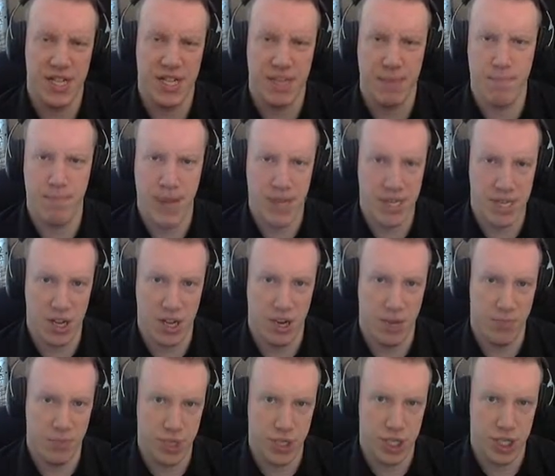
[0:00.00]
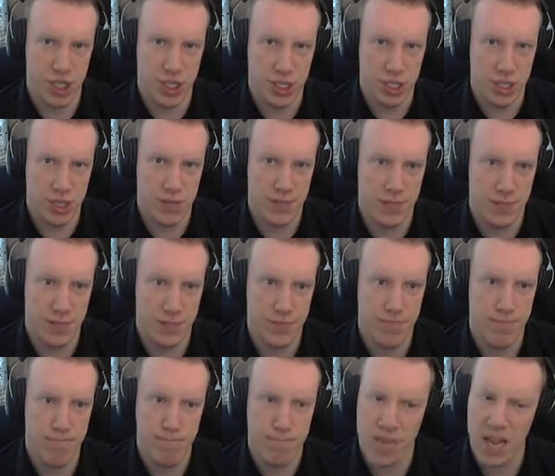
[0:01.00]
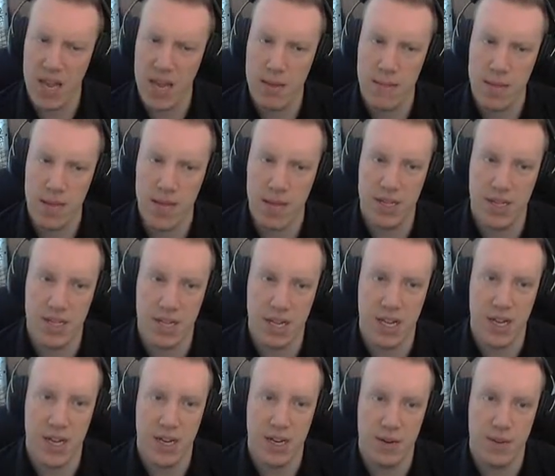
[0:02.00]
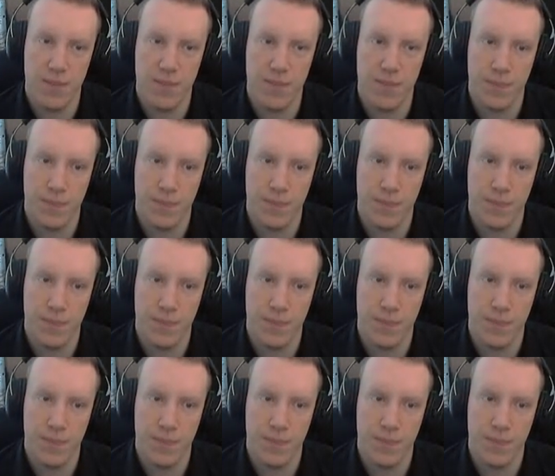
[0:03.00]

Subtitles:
is the best option. Maybe Sigin,